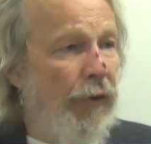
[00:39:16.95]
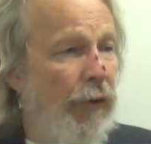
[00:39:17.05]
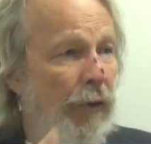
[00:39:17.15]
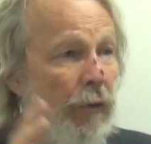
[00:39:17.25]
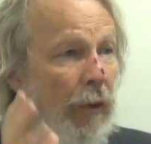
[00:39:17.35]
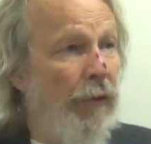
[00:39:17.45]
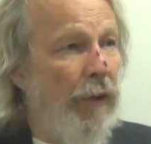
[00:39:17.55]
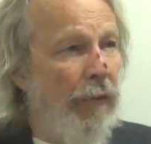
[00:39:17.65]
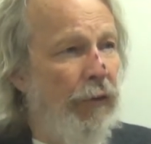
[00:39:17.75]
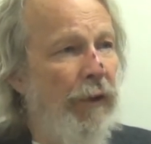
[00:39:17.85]
This is a
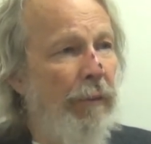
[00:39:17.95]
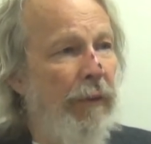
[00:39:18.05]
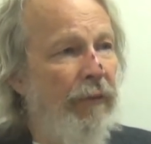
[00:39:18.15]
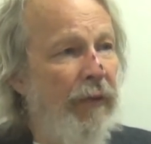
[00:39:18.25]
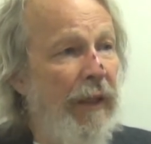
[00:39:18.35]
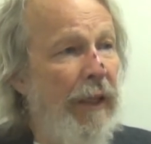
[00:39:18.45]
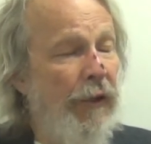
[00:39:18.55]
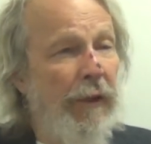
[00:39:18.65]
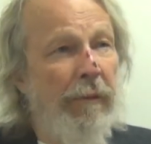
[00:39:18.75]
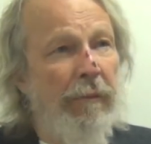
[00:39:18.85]
gross
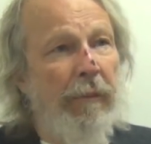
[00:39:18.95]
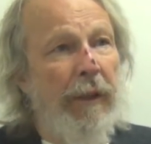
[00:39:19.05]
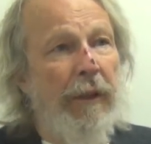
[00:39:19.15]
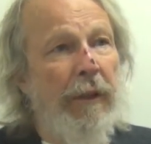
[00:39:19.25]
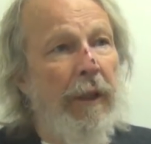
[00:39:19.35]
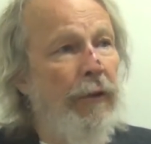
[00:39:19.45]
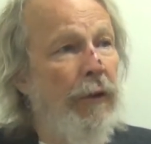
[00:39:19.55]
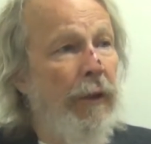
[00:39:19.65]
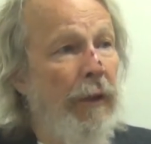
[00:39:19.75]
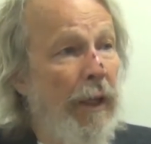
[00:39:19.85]
oversimplification, but you know,
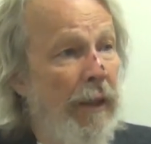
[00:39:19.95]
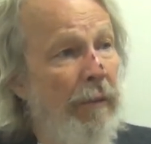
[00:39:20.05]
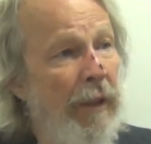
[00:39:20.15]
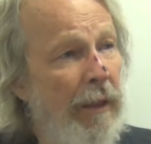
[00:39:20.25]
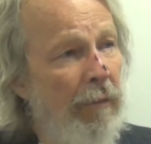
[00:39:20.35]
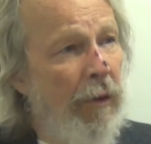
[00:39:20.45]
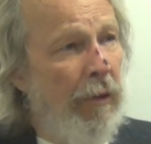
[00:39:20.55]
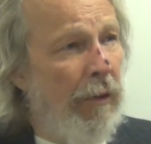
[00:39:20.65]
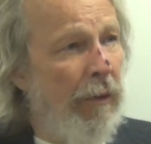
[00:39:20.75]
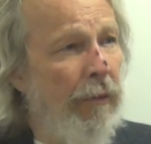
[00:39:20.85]
so they're not committing
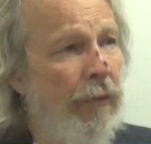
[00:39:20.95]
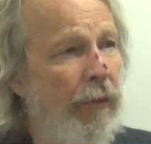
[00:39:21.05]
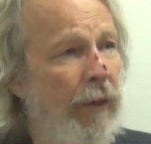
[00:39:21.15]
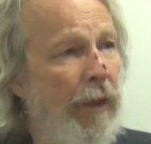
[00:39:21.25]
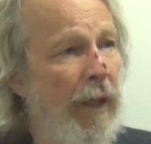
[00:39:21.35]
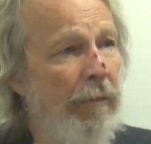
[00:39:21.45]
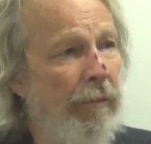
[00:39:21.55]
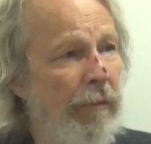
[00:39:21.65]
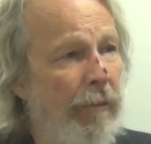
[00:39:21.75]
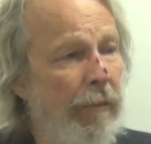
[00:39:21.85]
murder. They're not
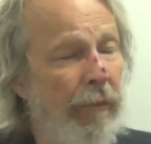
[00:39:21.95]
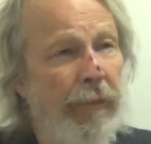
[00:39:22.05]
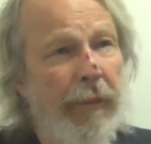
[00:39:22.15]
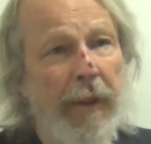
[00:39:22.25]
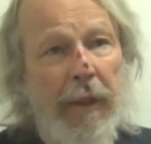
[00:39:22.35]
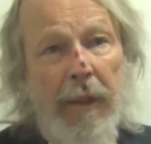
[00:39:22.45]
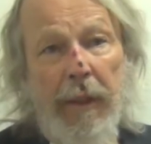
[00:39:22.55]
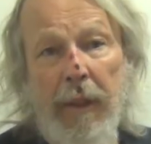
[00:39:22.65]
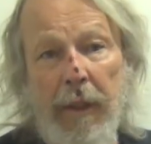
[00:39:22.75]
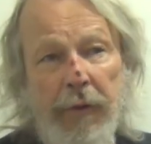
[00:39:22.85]

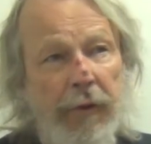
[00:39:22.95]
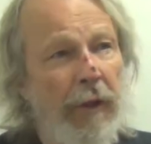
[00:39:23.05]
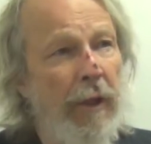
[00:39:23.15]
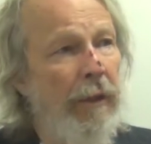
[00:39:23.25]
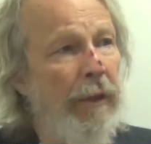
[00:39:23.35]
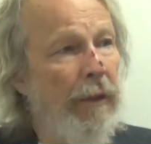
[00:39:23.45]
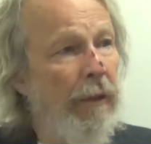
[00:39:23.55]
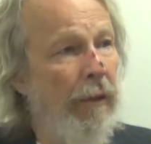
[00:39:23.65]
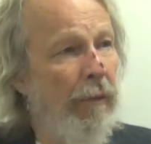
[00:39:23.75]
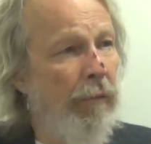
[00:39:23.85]

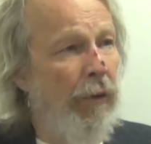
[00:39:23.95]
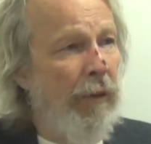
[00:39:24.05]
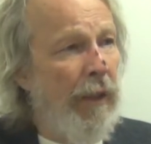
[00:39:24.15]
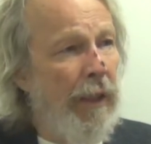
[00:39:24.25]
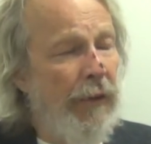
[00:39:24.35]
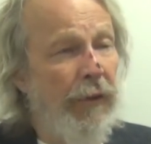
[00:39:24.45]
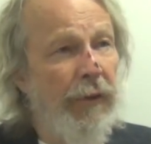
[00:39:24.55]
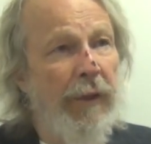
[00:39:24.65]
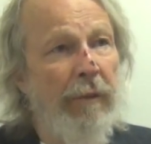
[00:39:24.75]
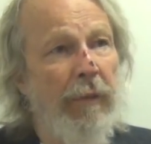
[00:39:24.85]
assaulting or
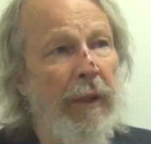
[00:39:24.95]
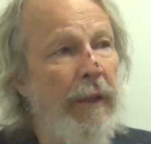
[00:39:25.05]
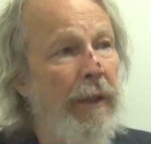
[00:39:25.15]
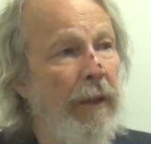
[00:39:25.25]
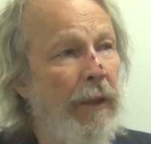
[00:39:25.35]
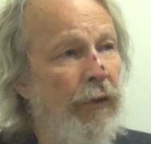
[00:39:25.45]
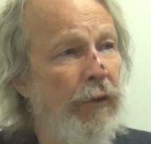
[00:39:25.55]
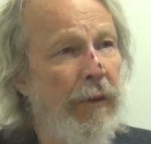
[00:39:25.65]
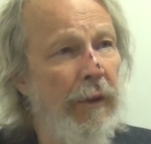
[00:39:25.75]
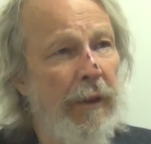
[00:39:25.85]
brutalizing somebody.
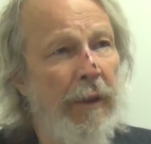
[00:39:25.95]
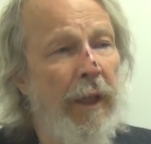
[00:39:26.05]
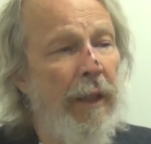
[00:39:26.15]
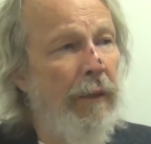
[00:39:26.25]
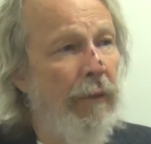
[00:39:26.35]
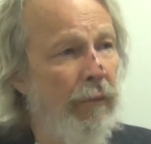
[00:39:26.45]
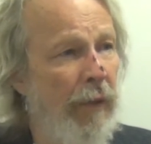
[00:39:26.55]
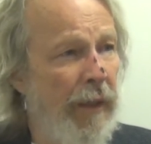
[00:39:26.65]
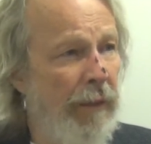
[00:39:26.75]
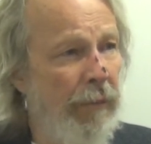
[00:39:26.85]
It's not
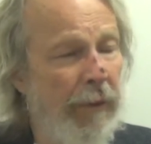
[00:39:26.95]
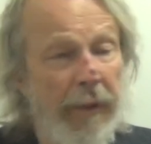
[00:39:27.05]
rape.